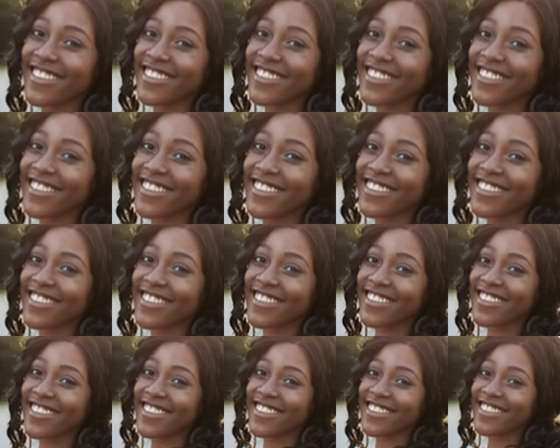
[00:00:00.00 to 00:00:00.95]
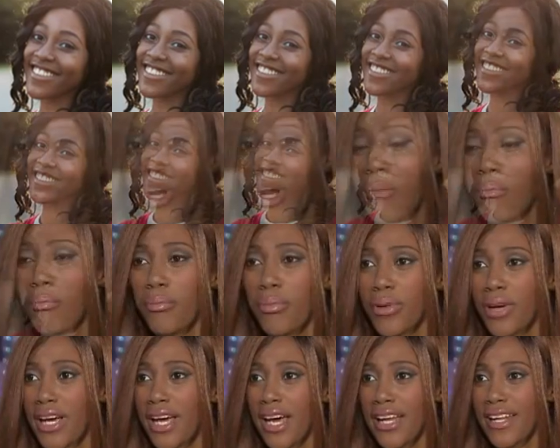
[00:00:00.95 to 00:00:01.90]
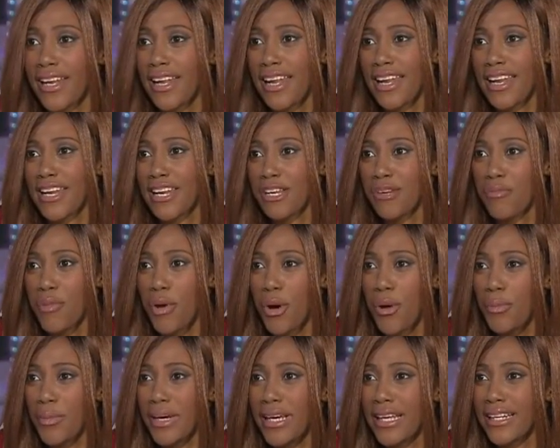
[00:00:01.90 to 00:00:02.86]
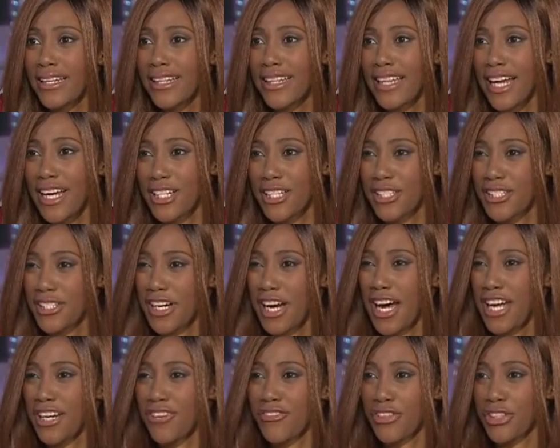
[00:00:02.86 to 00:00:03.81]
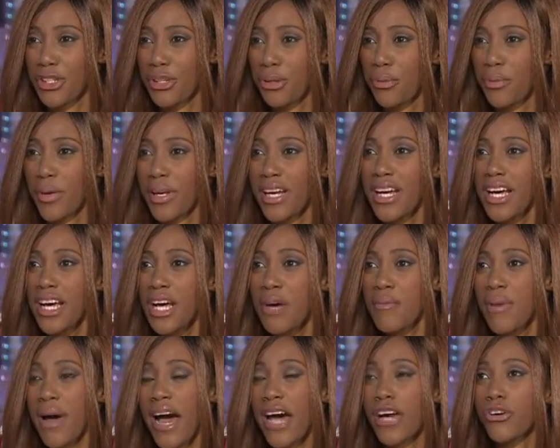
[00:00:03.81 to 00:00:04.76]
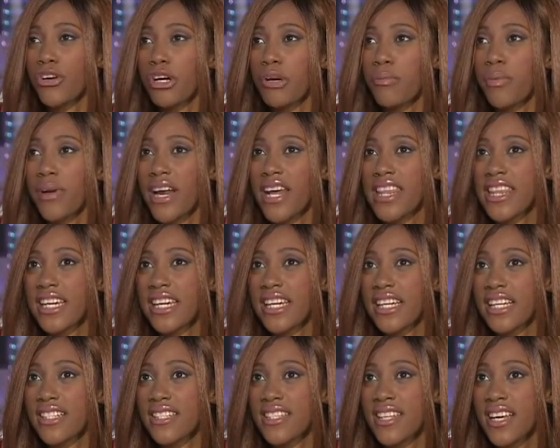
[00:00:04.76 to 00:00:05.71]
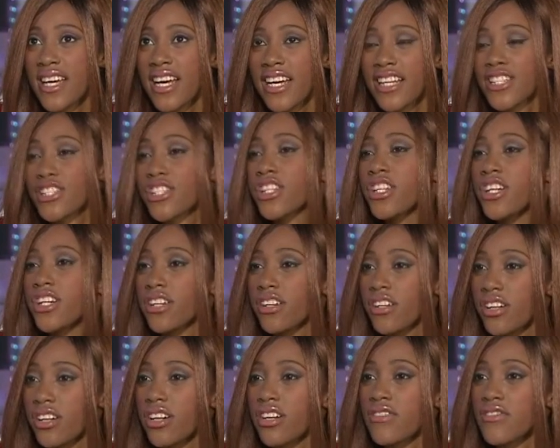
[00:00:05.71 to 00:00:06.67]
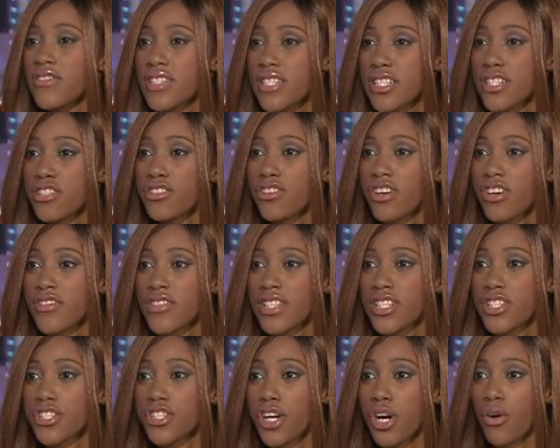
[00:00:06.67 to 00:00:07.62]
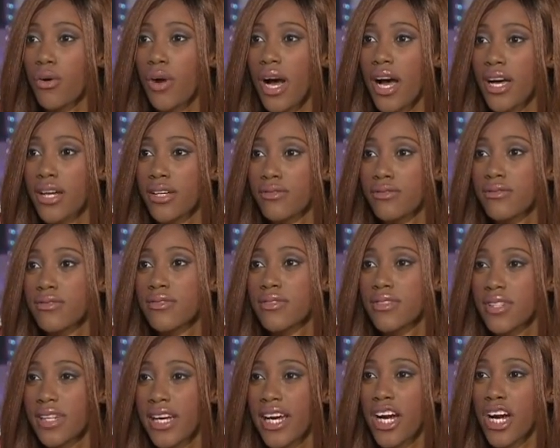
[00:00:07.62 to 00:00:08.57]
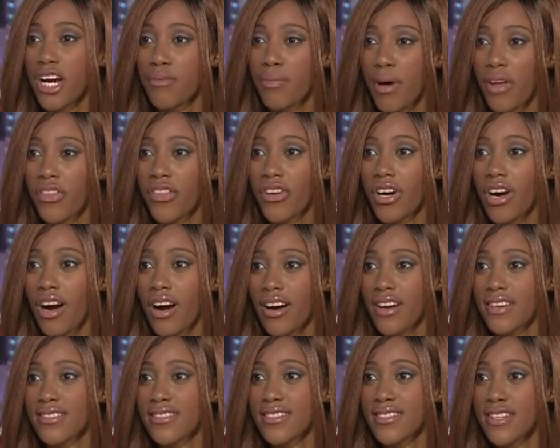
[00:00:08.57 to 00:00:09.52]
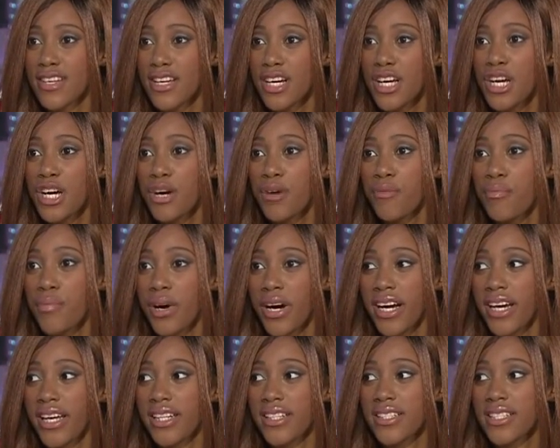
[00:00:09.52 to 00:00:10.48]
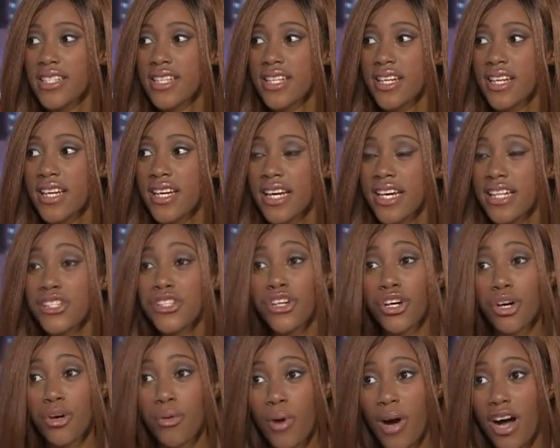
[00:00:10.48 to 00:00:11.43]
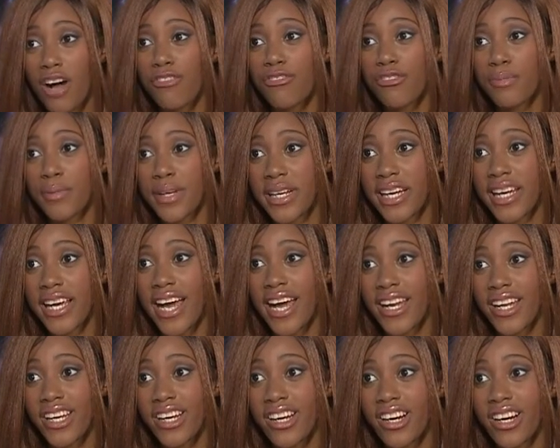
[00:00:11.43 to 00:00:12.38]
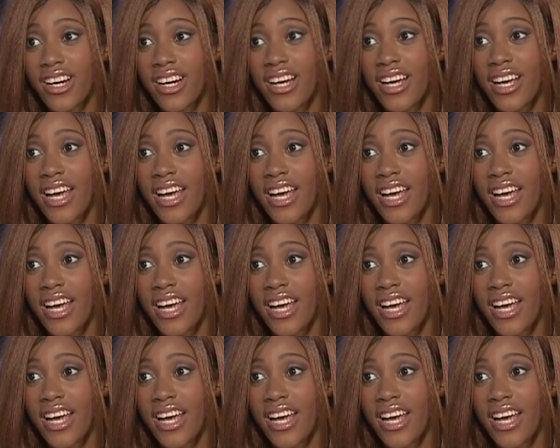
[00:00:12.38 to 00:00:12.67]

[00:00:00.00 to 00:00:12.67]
there can be that little jump at any moment that's kind of a little bit pattering. But I think it's good nerves. It's nerves that show I care about the cause. But it took a while for me to get here,